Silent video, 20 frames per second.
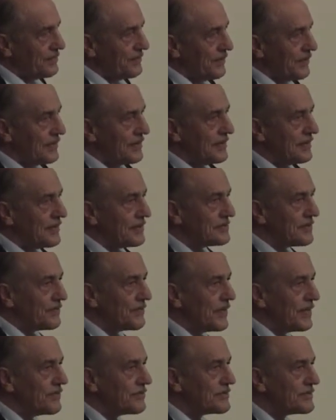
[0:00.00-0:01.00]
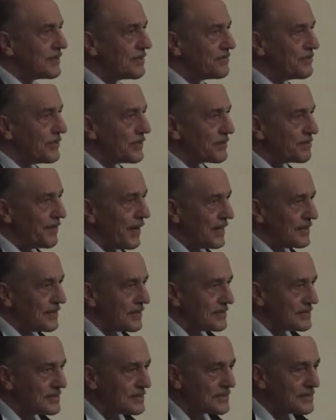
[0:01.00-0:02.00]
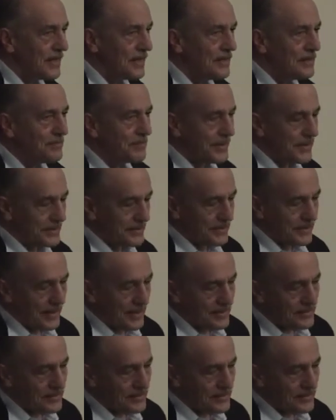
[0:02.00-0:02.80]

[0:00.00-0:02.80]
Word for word: there's an interesting book by Sulman,